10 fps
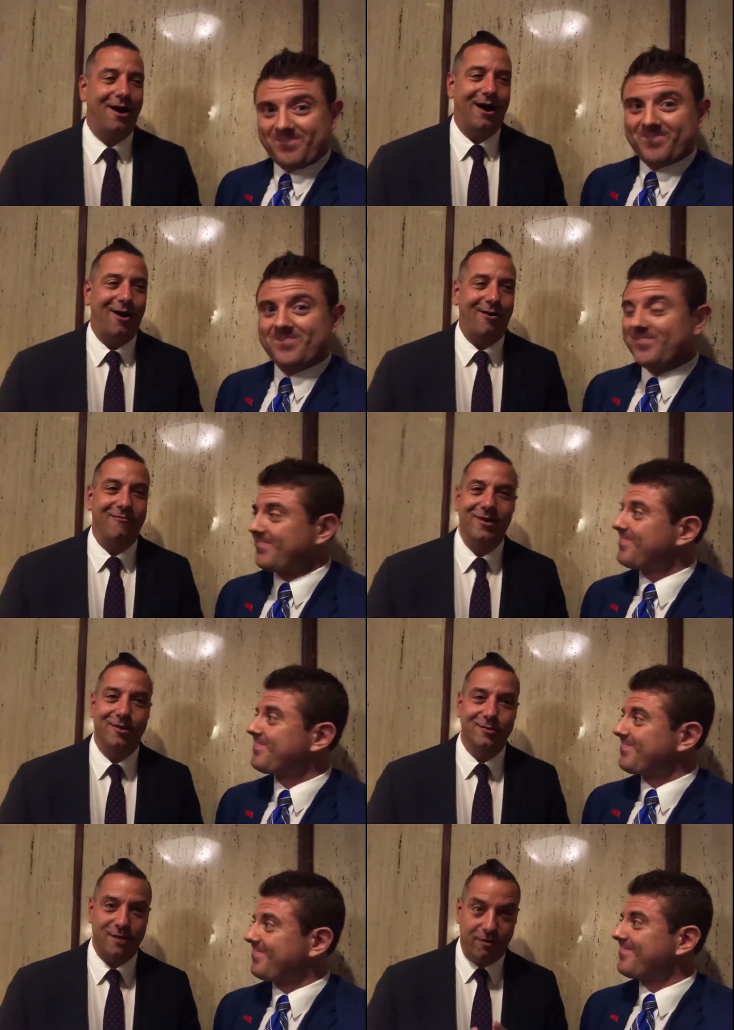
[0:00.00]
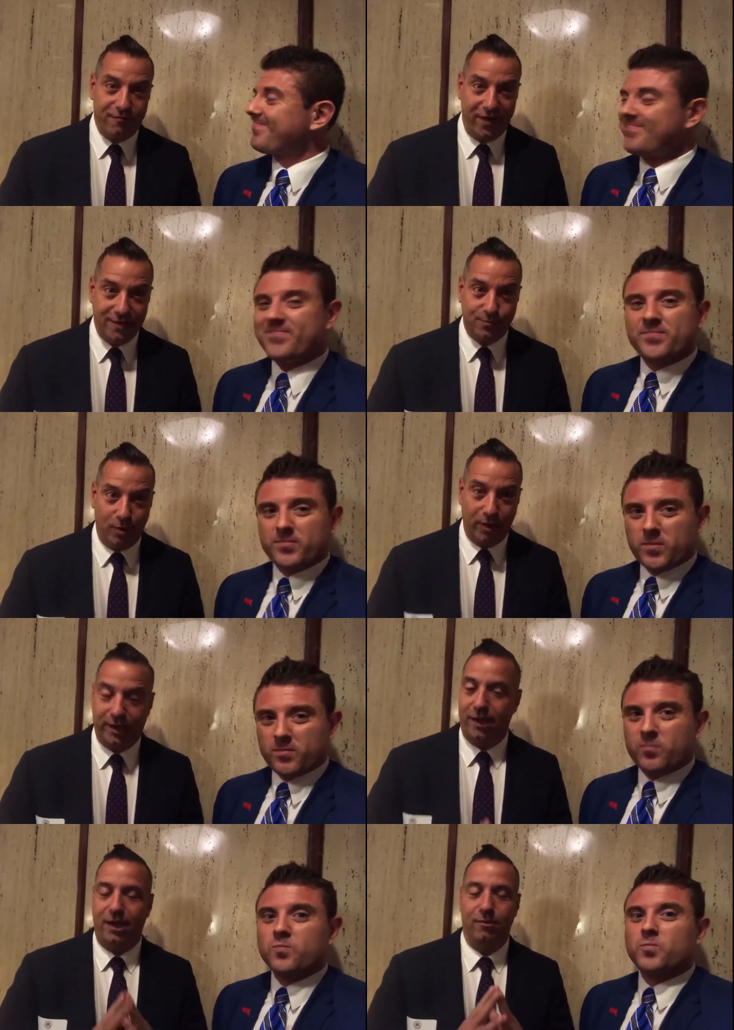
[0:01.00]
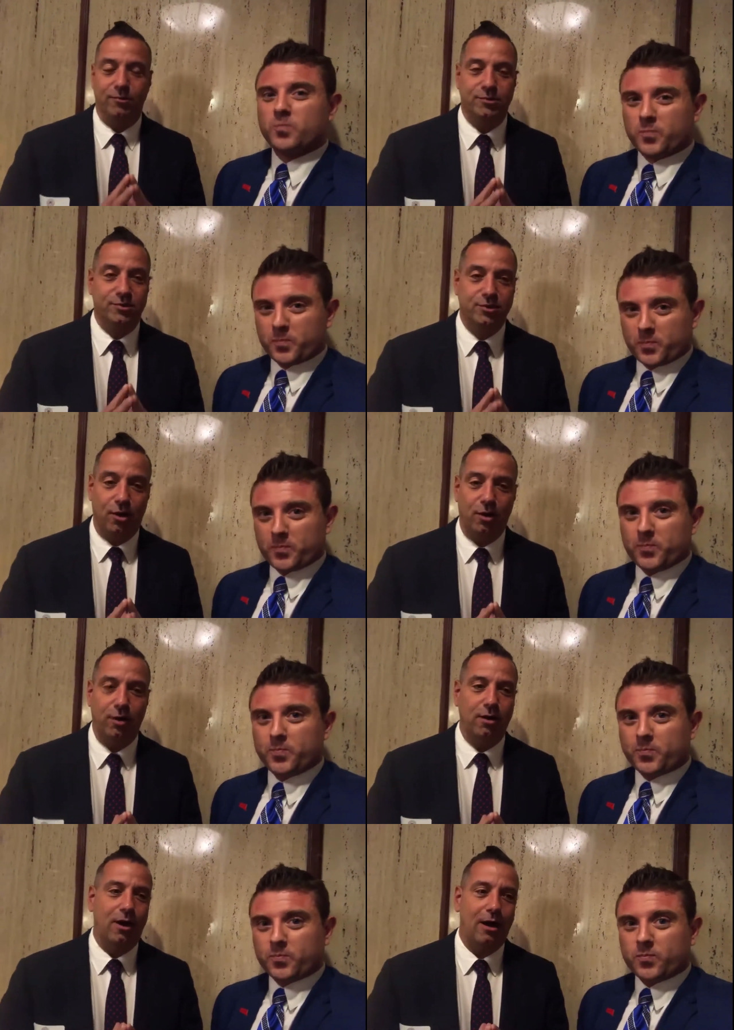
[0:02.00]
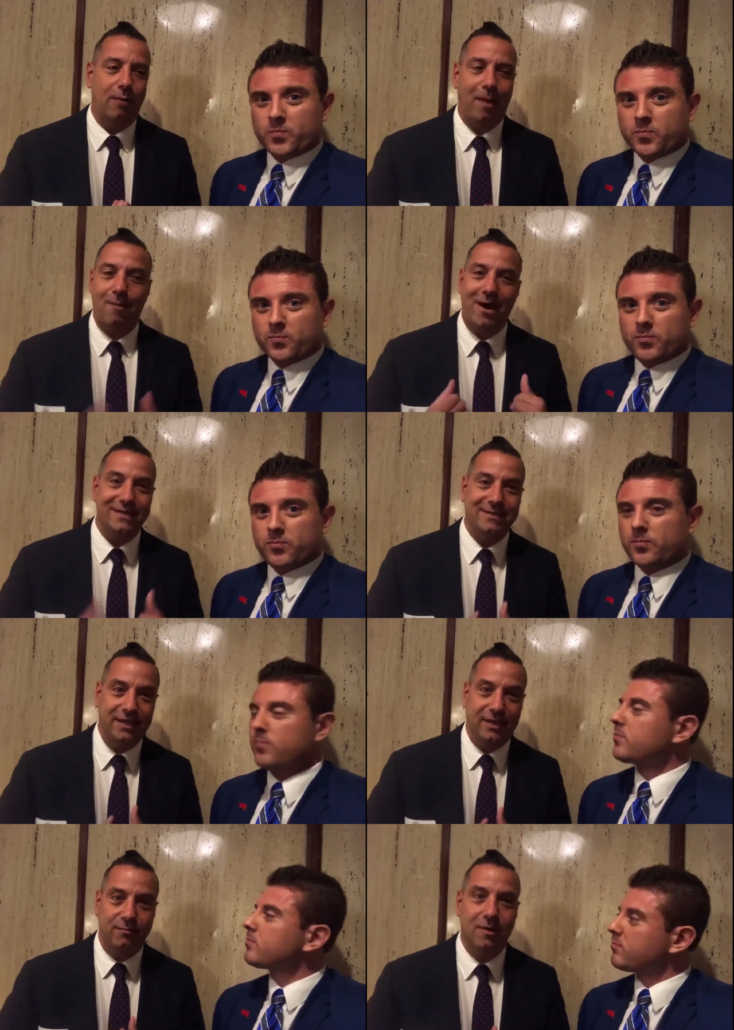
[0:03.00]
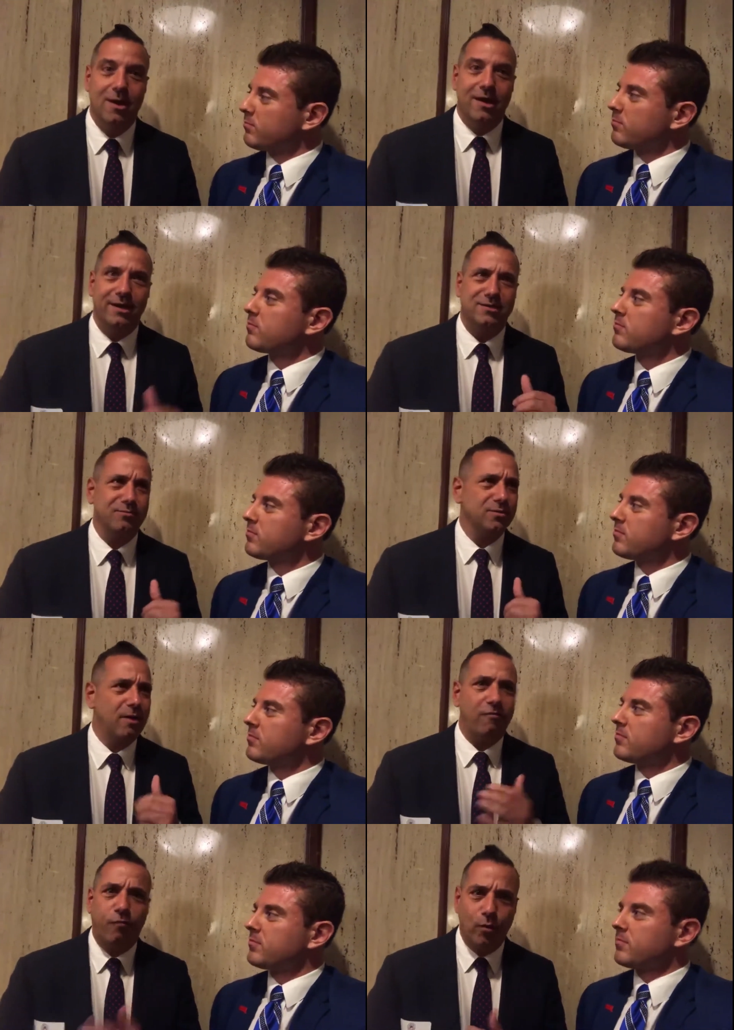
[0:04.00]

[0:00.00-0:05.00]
Speaker 1: Uh, our video is on Facebook. It was done uh, by my team. It's up to about